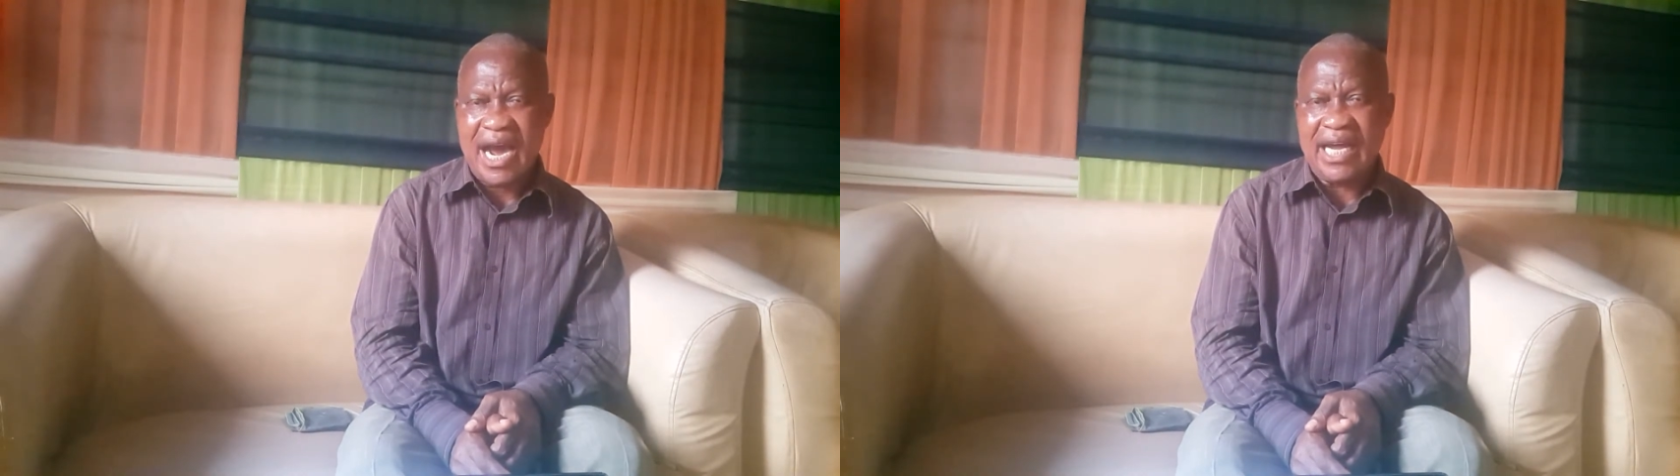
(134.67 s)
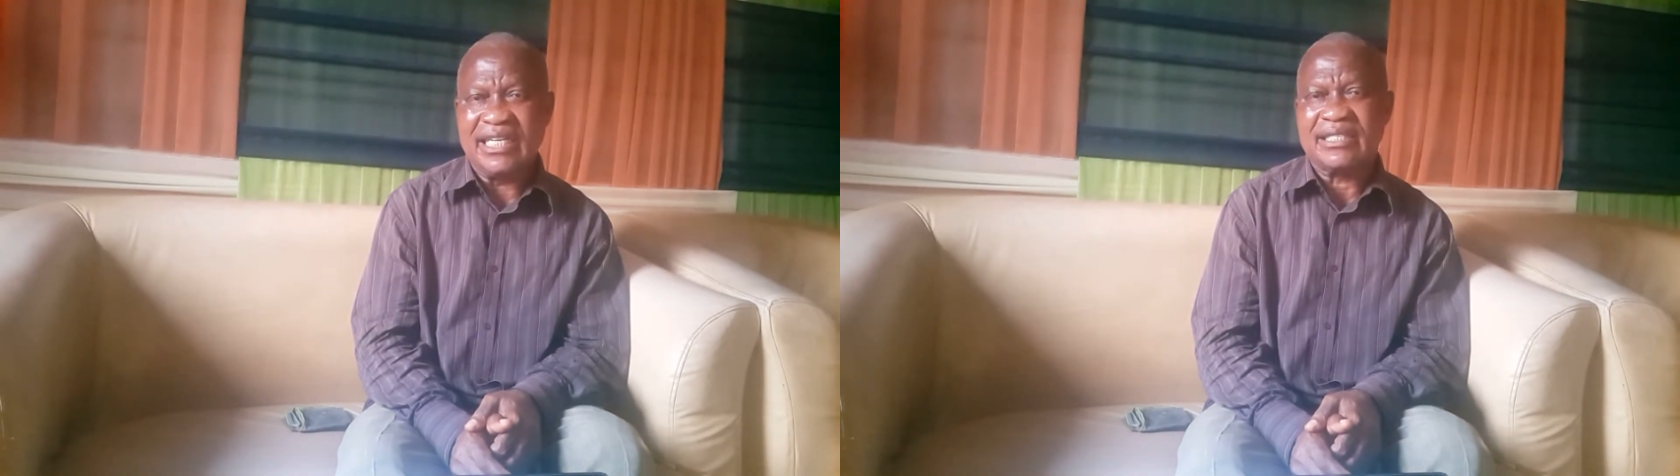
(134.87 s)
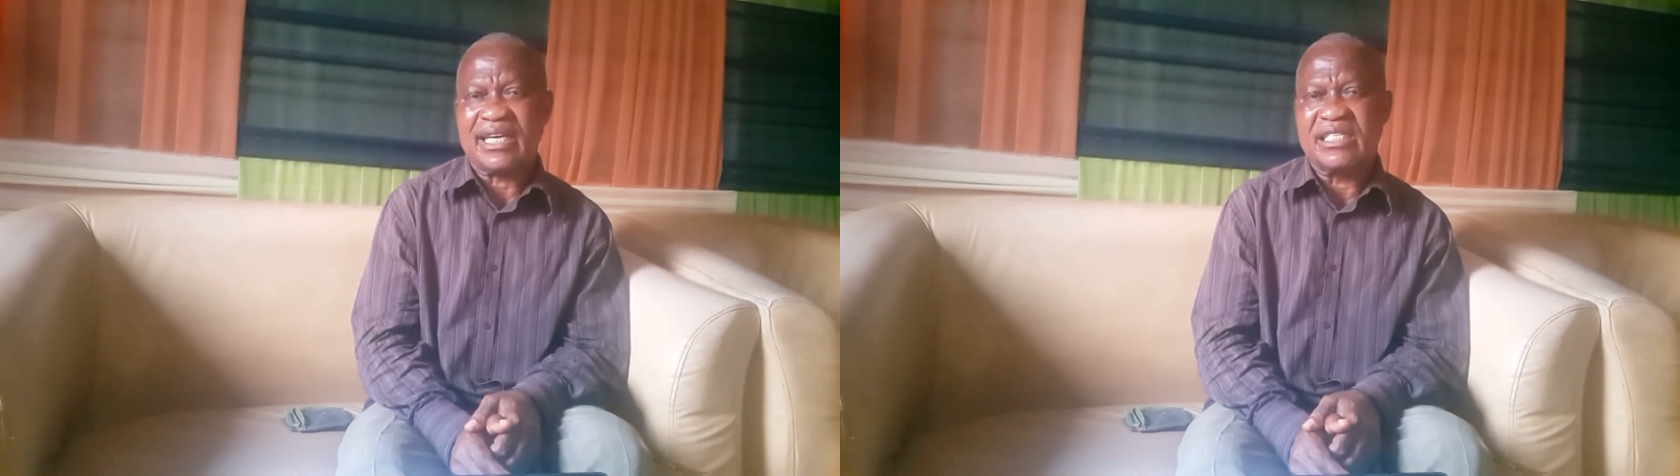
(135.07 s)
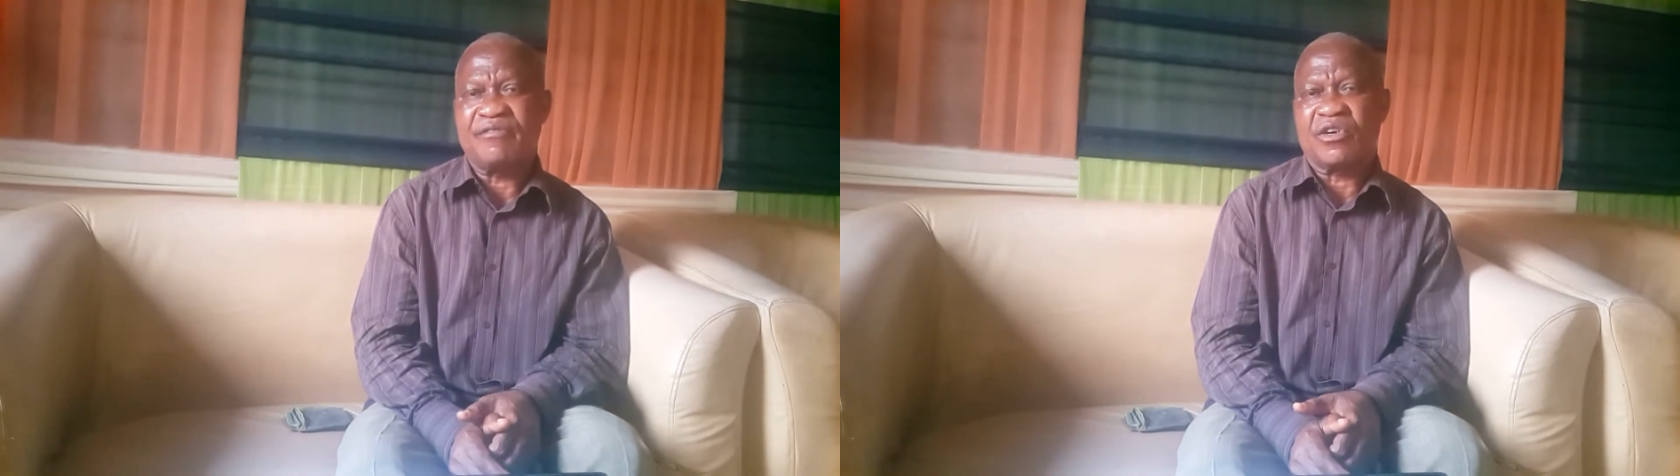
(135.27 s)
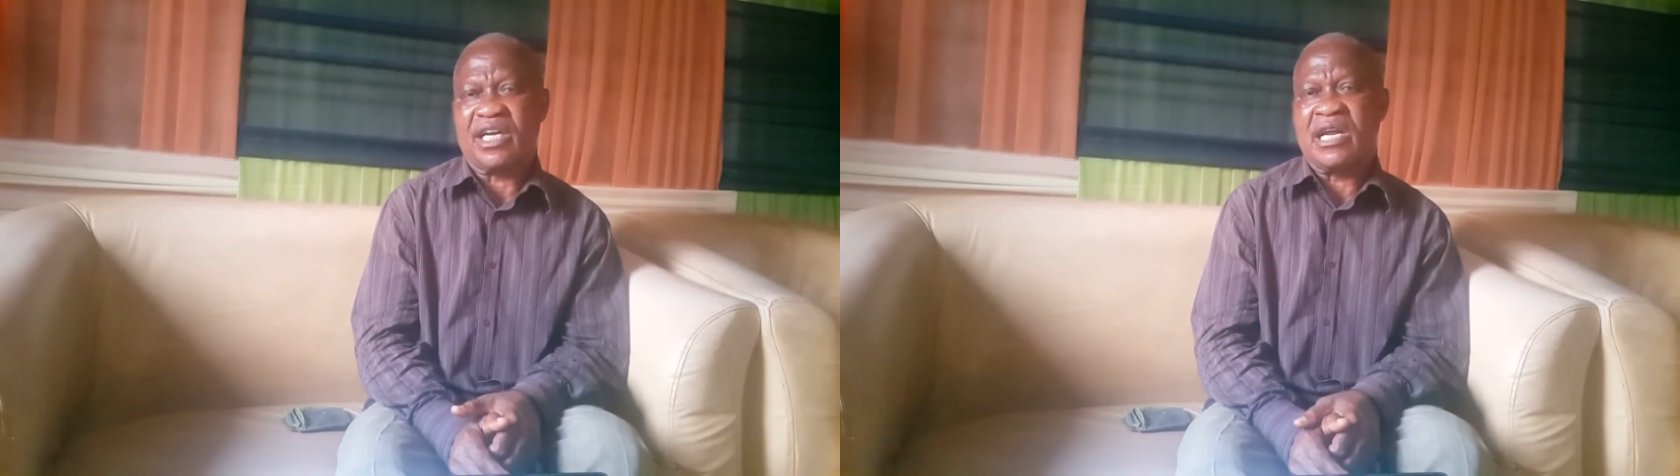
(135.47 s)
and
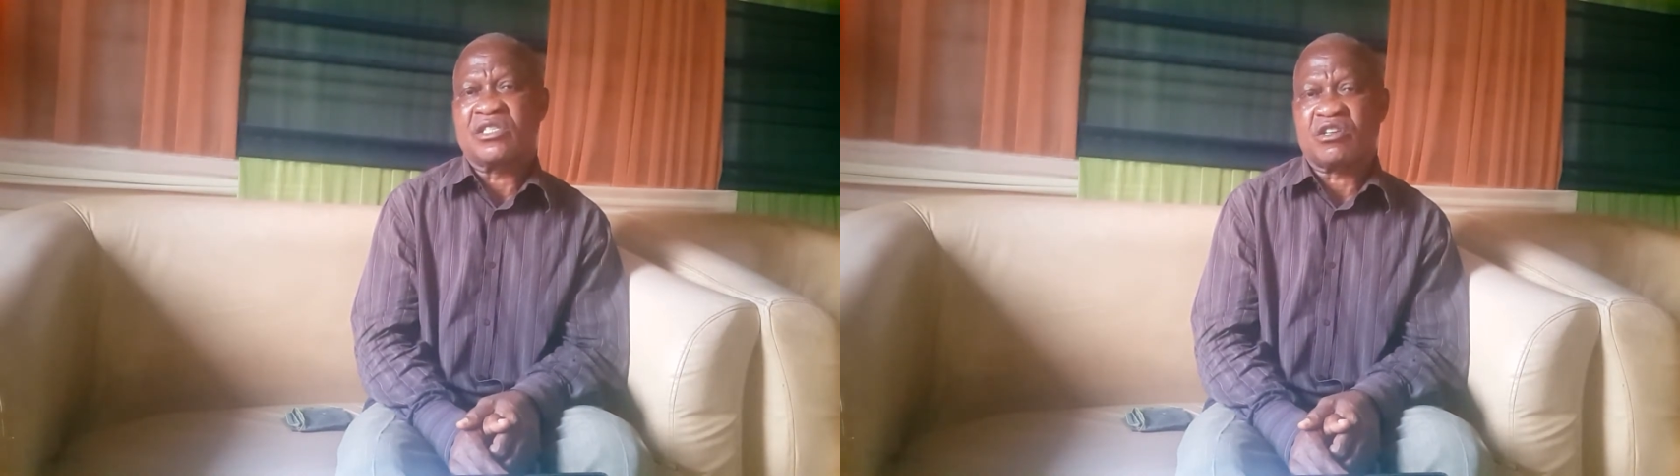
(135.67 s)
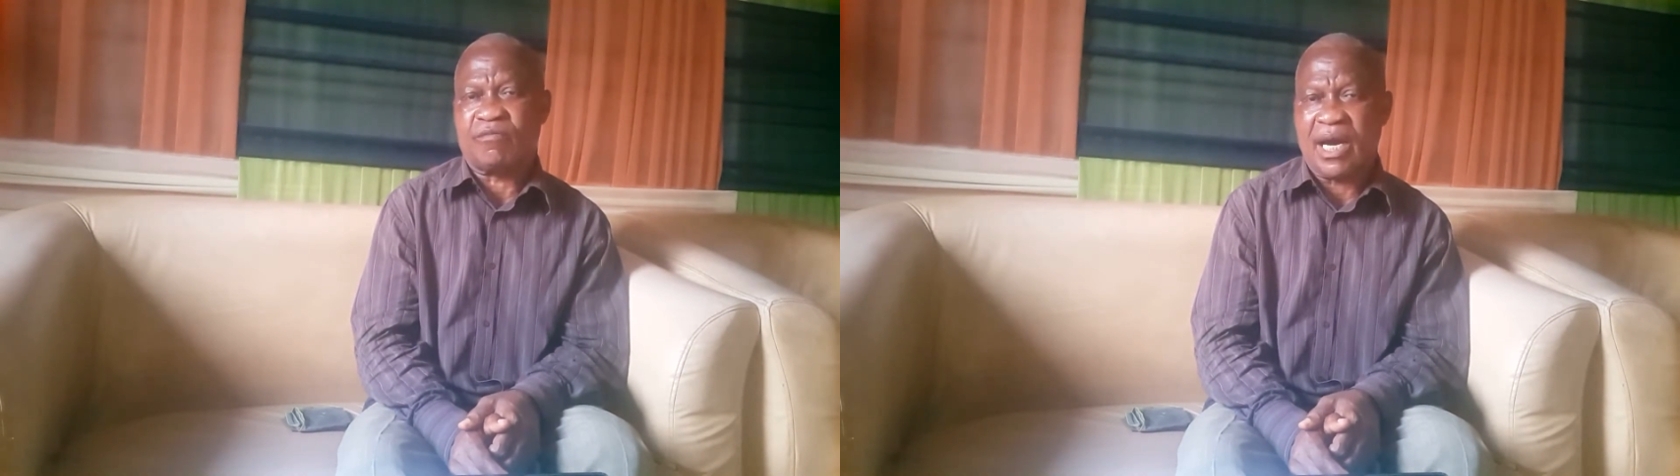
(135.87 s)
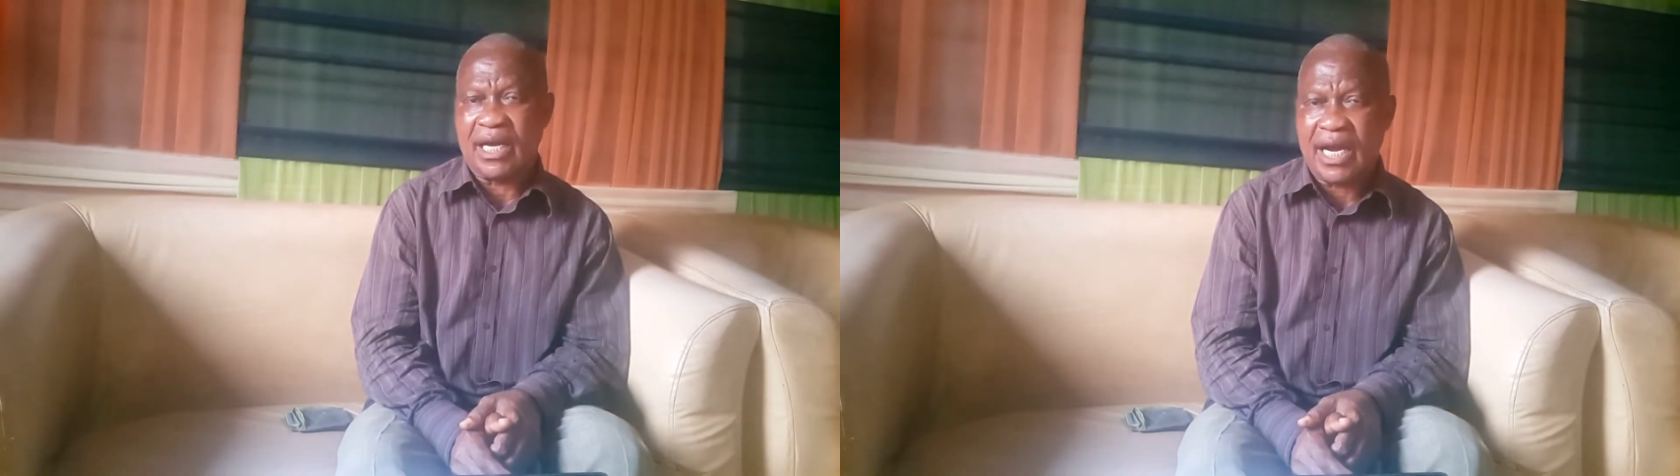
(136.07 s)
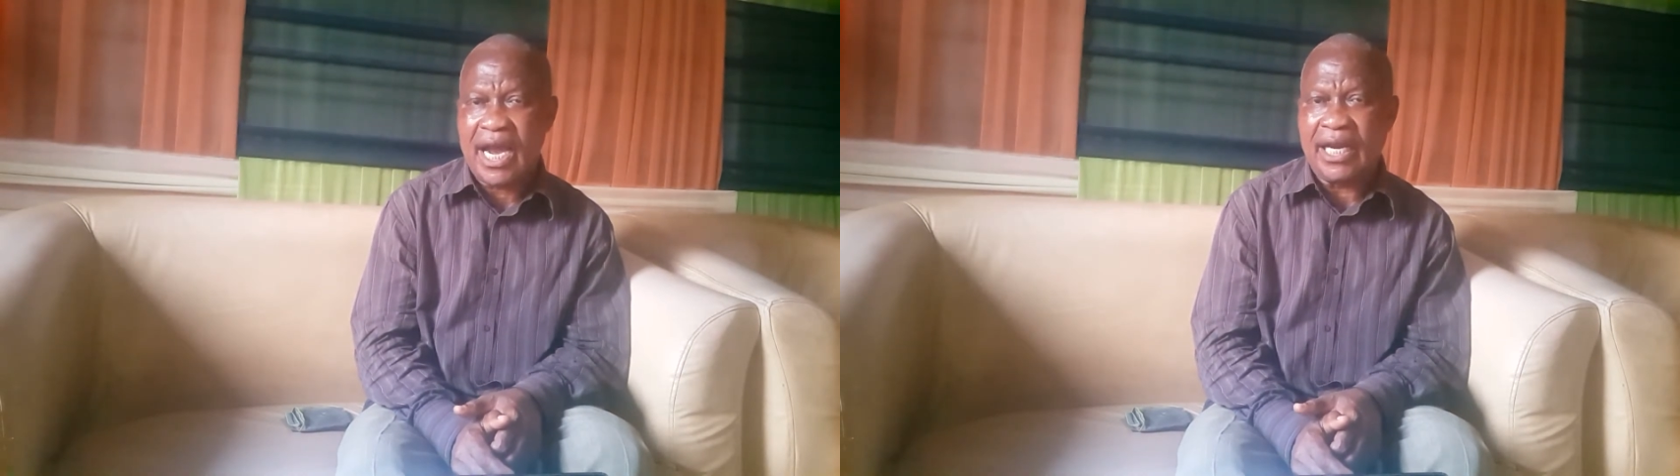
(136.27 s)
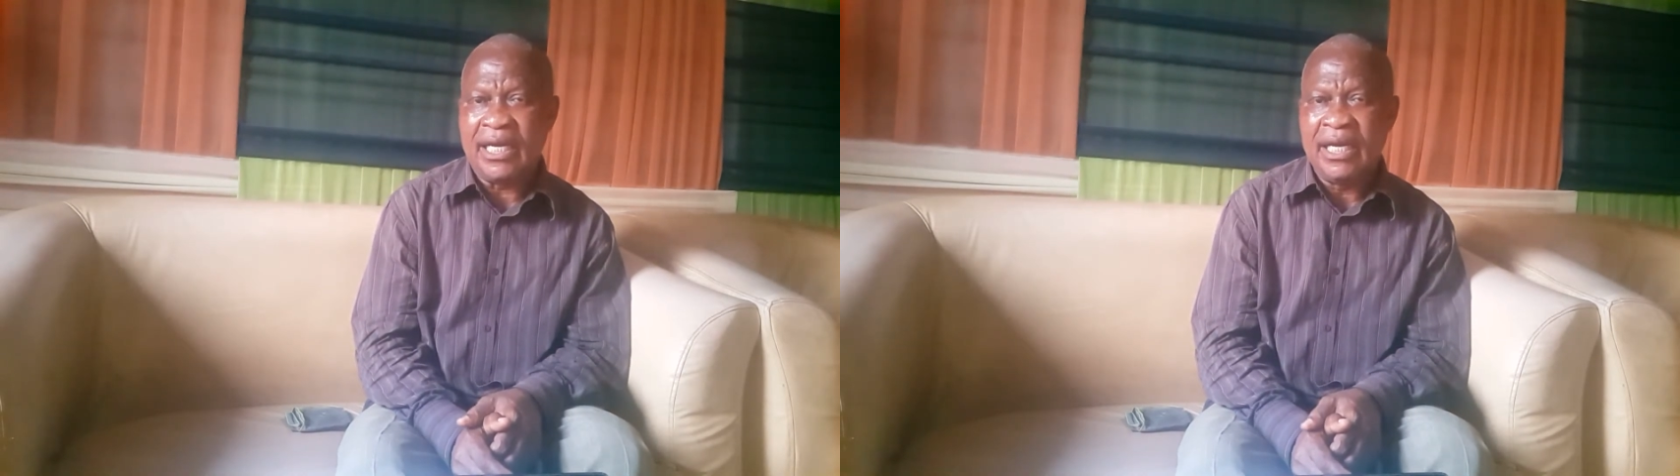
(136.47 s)
intercede for the rest of
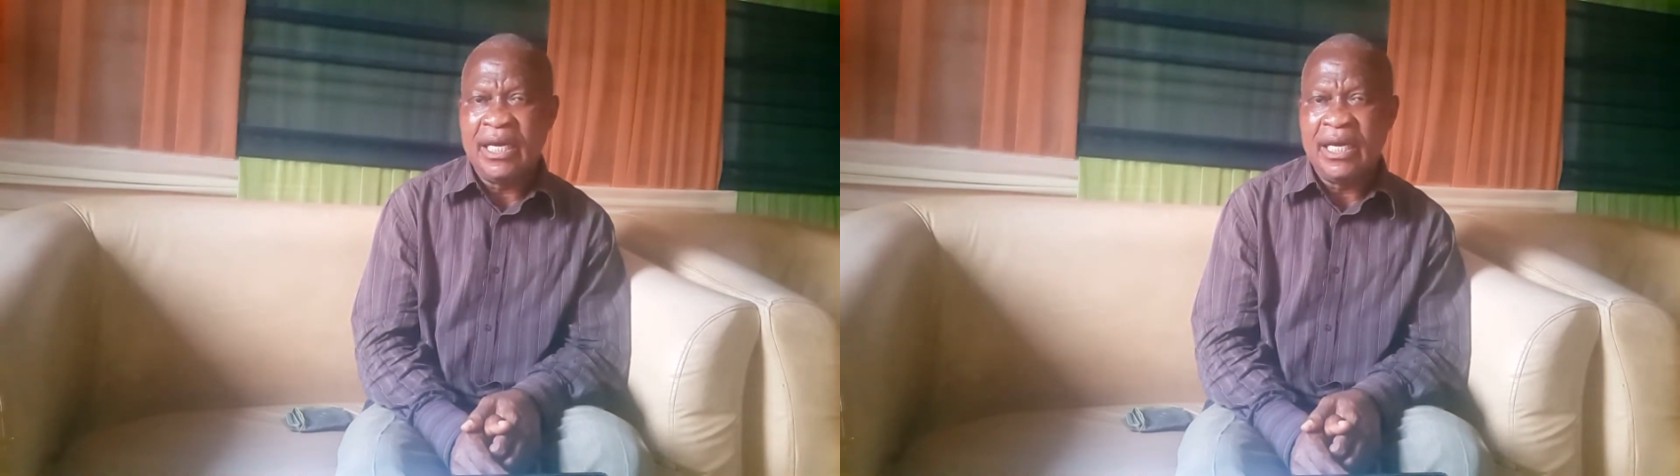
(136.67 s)
mankind.